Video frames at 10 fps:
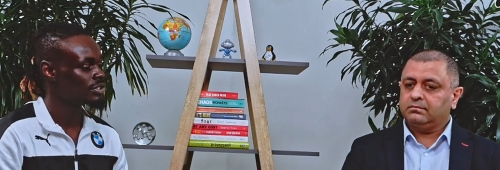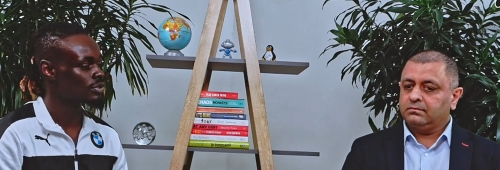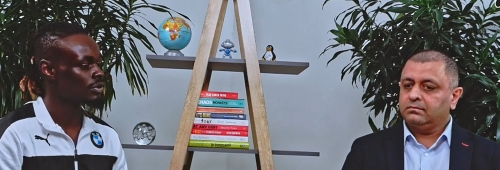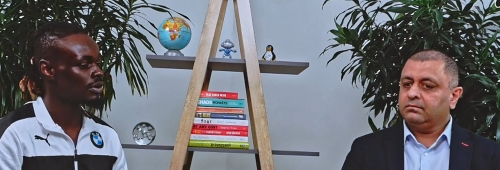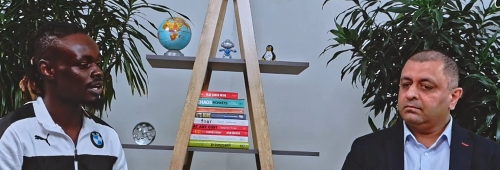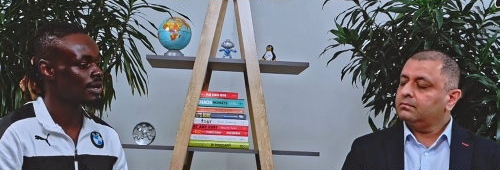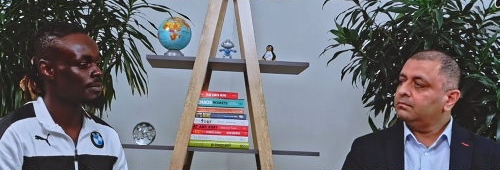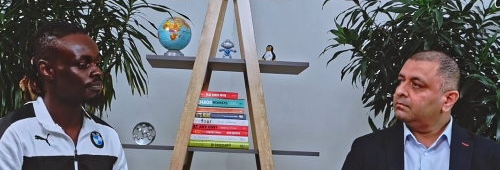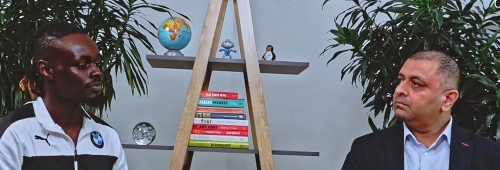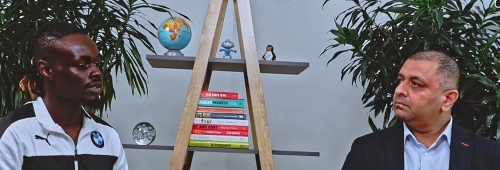Speaker 1: So
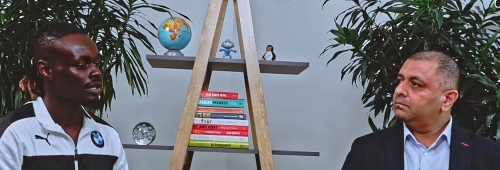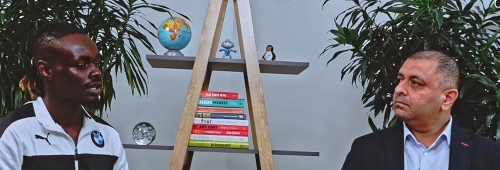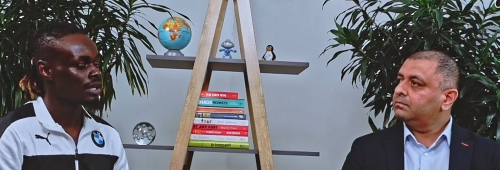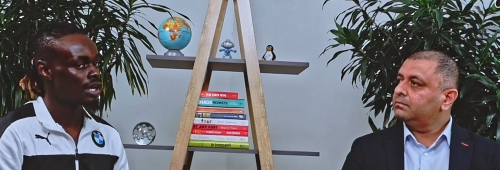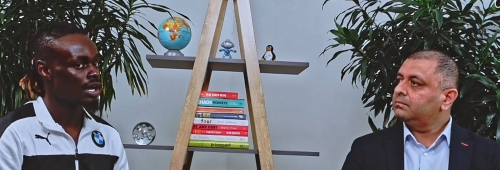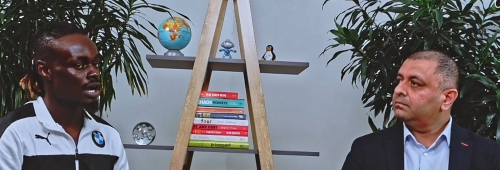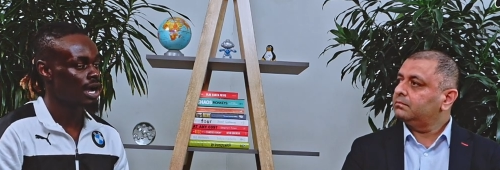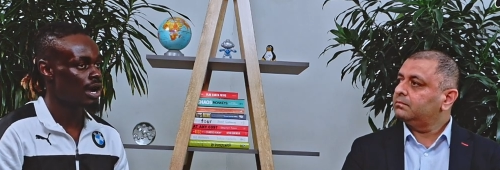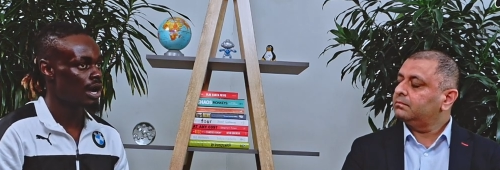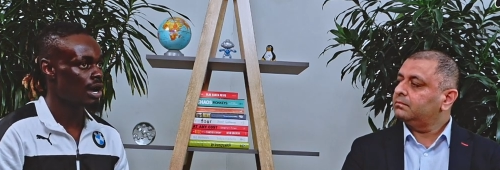
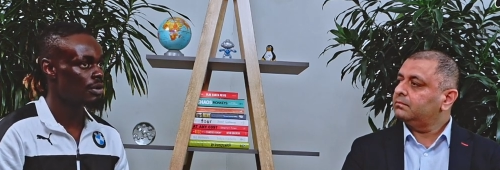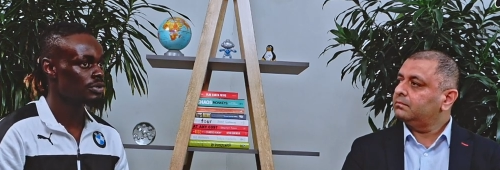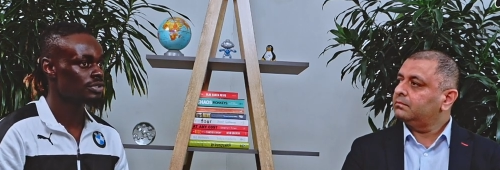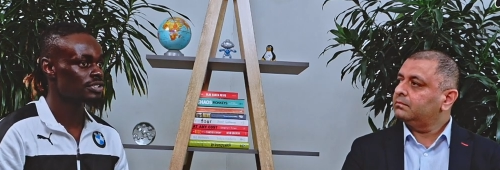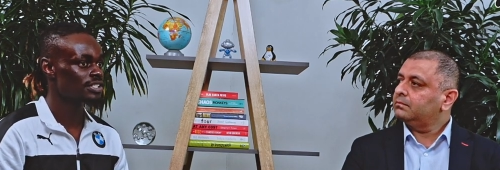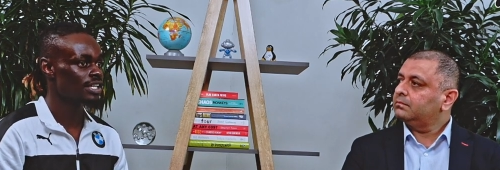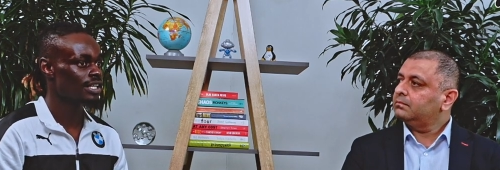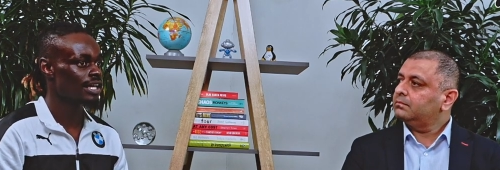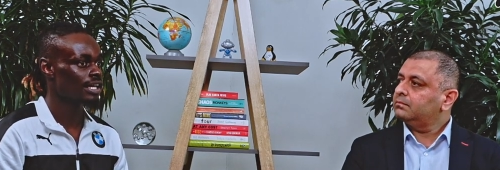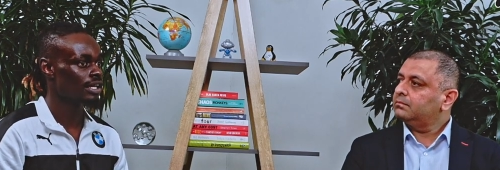how would you
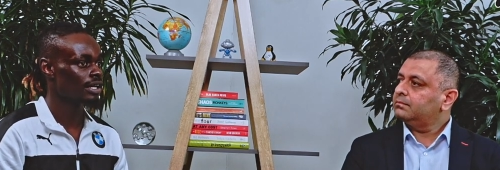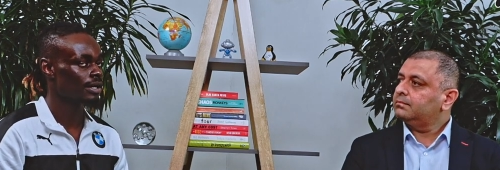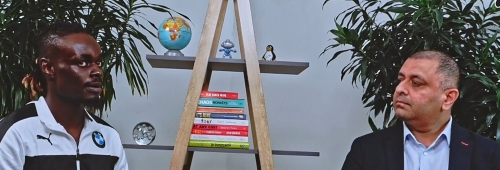say, like,